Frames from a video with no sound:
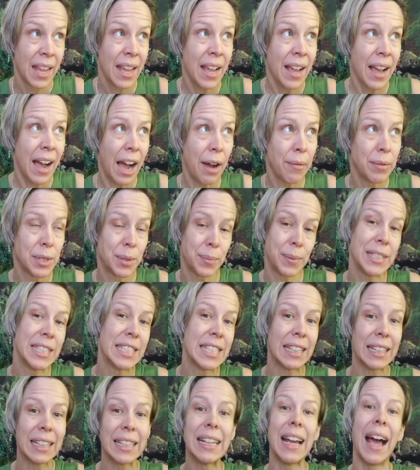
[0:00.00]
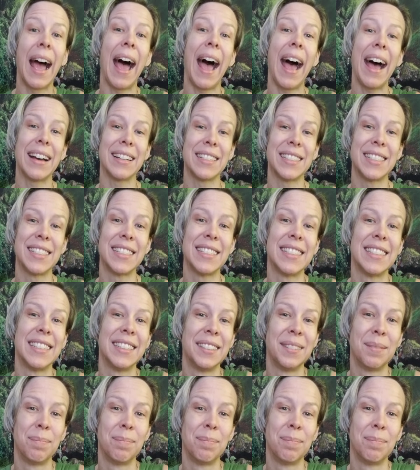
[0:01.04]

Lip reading: I was recently asked,